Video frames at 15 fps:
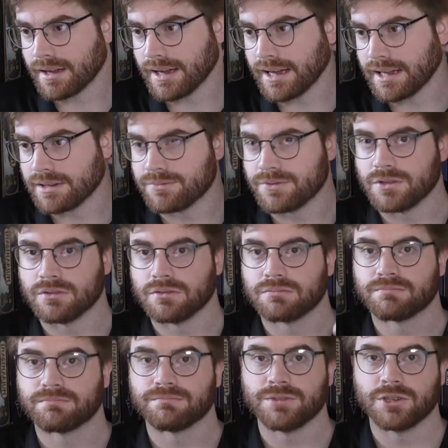if you
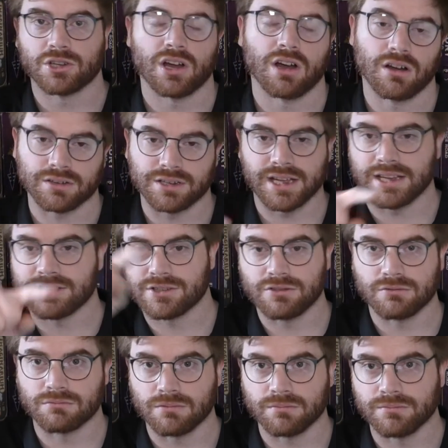can't guess,
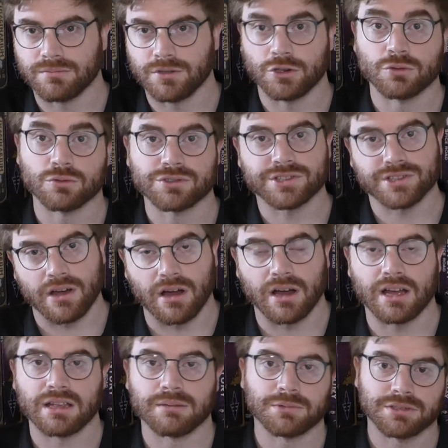you lose
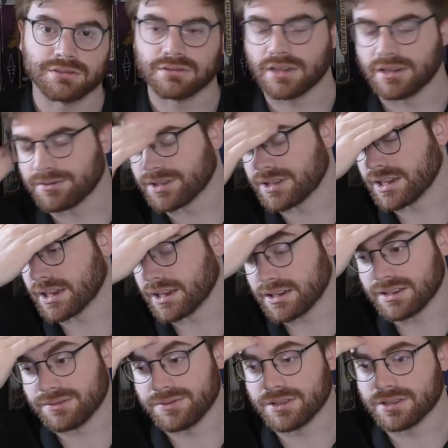time and everything,
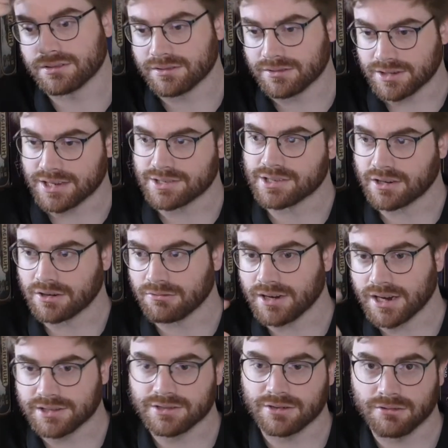and if you guess it
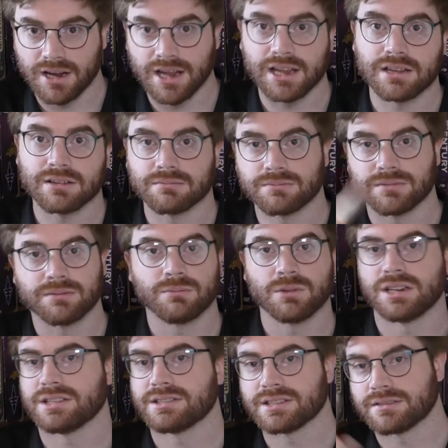correct, hooray, we
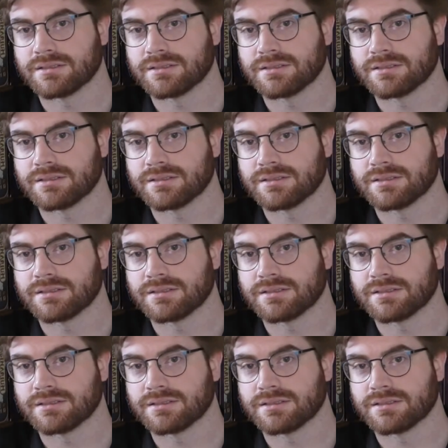need to